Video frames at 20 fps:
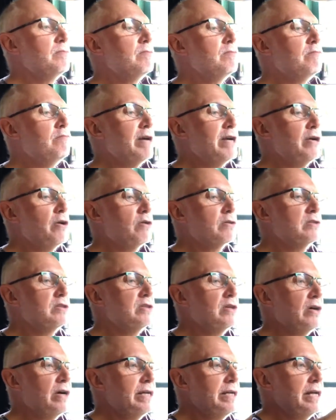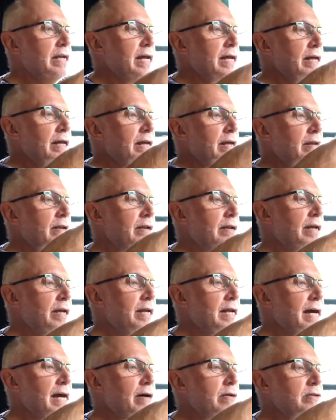Red oxide in
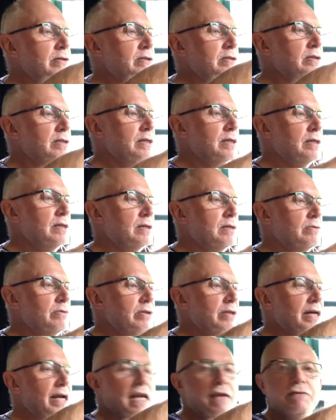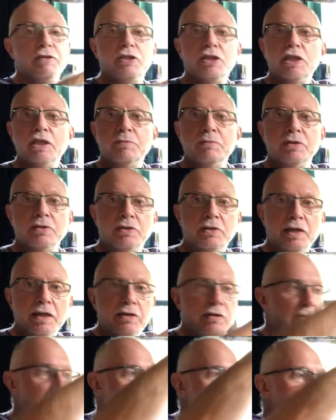ours. What the clever Germans
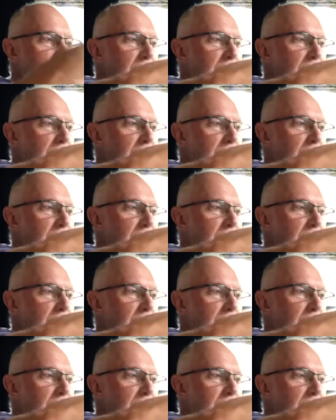did with